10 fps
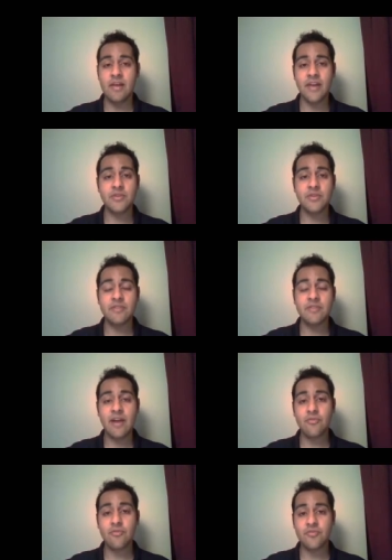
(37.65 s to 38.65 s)
and you leave it
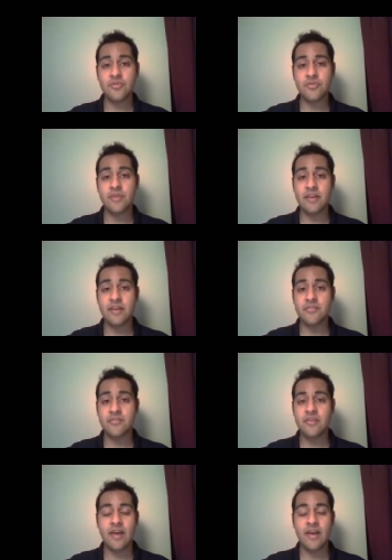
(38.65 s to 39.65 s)
out for a few
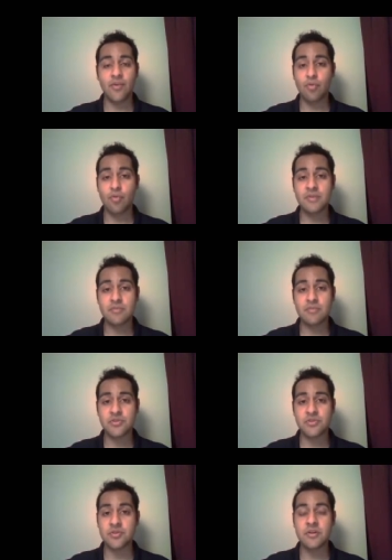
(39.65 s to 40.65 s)
days at normal
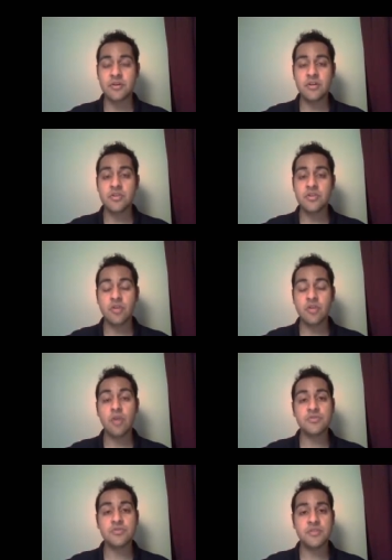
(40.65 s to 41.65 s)
temperature, you'll
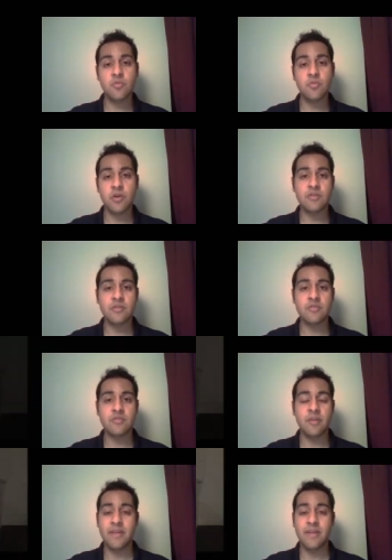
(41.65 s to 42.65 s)
also see the water level
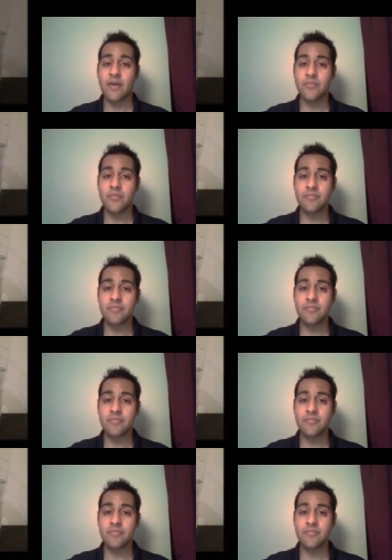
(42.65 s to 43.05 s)
come down.